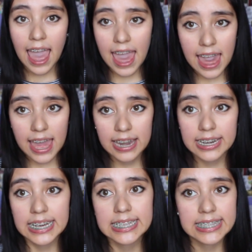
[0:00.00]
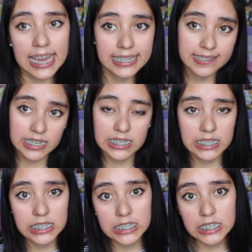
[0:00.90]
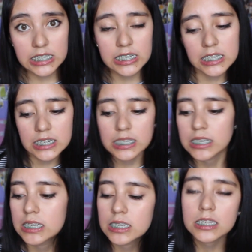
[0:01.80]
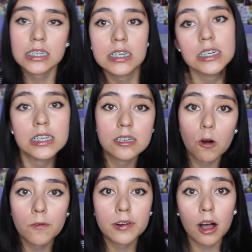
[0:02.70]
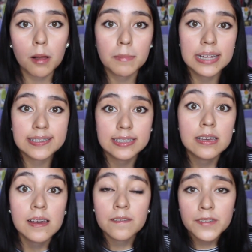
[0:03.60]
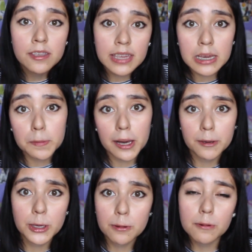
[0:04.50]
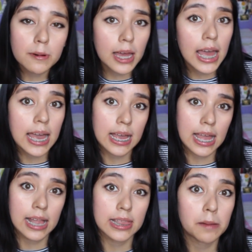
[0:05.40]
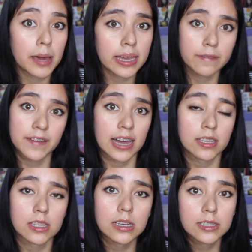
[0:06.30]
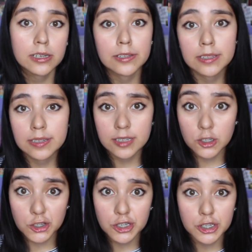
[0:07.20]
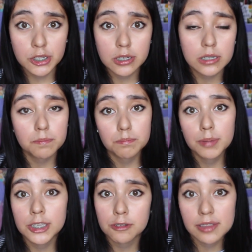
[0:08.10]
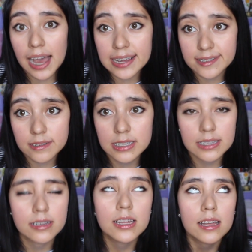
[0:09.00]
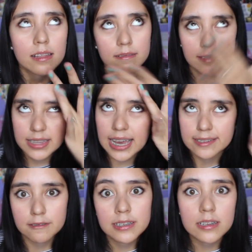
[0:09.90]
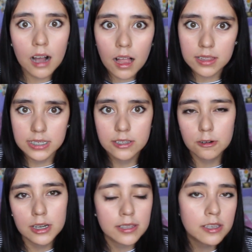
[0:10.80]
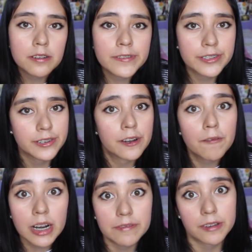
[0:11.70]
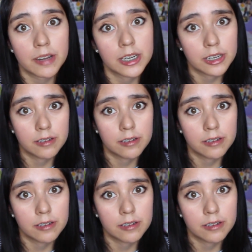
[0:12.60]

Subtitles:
And that is not a good overall feeling about you, and that might affect their decision to put you in the high school, in the college, or in the university, or wherever you want